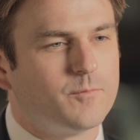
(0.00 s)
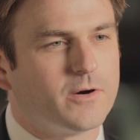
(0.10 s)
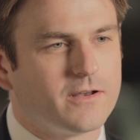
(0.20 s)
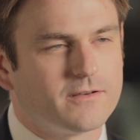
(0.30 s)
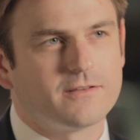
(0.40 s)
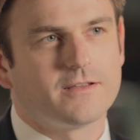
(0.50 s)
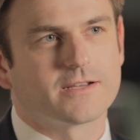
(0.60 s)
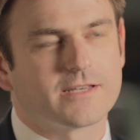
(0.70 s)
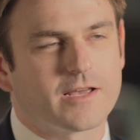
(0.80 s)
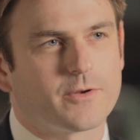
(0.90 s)
but
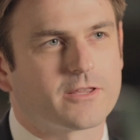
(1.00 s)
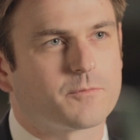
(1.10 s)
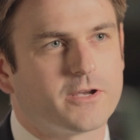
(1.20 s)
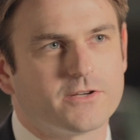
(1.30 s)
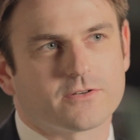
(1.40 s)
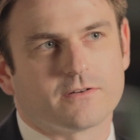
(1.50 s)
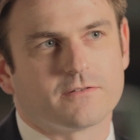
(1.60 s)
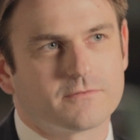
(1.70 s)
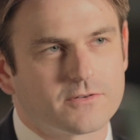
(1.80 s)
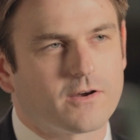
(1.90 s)
examining the
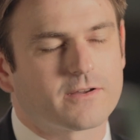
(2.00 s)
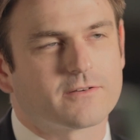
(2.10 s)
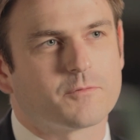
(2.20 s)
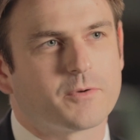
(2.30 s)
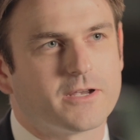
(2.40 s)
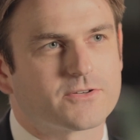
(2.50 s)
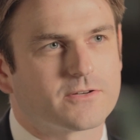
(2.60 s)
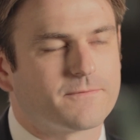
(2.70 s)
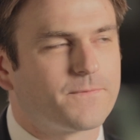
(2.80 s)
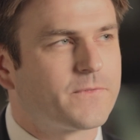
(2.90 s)
patient, talking to the
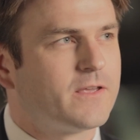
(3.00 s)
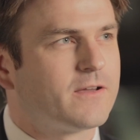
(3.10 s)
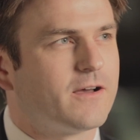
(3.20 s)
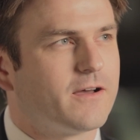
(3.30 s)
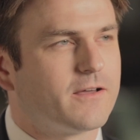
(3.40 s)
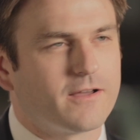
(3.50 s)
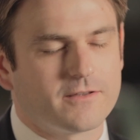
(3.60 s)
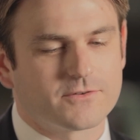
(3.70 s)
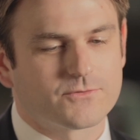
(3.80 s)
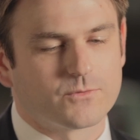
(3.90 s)
patient,
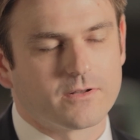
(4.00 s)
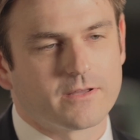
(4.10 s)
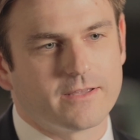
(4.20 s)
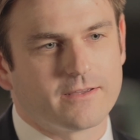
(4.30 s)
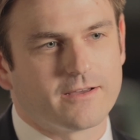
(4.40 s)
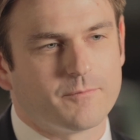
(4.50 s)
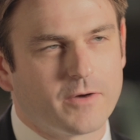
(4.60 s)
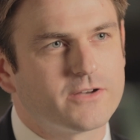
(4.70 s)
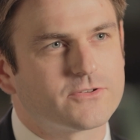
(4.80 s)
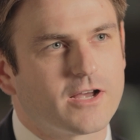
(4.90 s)
it's really
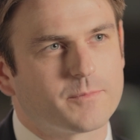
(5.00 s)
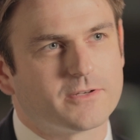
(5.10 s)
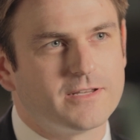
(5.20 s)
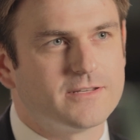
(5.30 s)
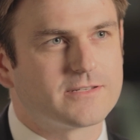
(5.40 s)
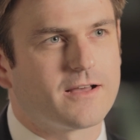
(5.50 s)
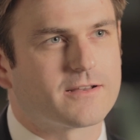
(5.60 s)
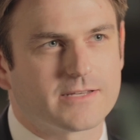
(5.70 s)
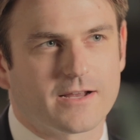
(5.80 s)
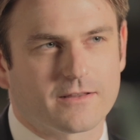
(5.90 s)
my job to tease out
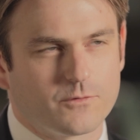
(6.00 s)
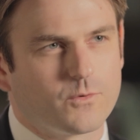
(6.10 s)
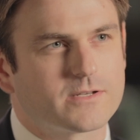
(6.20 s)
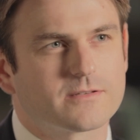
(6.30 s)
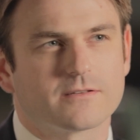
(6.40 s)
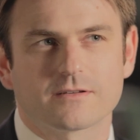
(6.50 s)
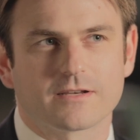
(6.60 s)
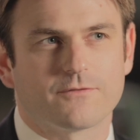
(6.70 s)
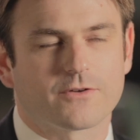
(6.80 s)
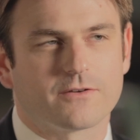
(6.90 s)
exactly what's the
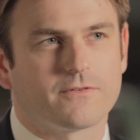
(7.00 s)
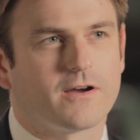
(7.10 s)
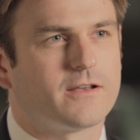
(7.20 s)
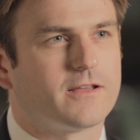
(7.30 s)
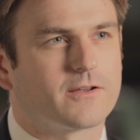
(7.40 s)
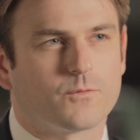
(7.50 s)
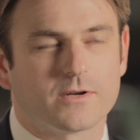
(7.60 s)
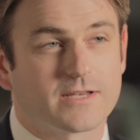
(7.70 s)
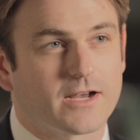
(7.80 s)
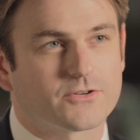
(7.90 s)
significant finding,
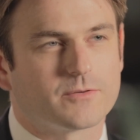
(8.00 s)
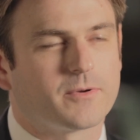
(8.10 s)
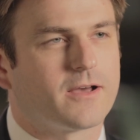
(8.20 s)
what's actually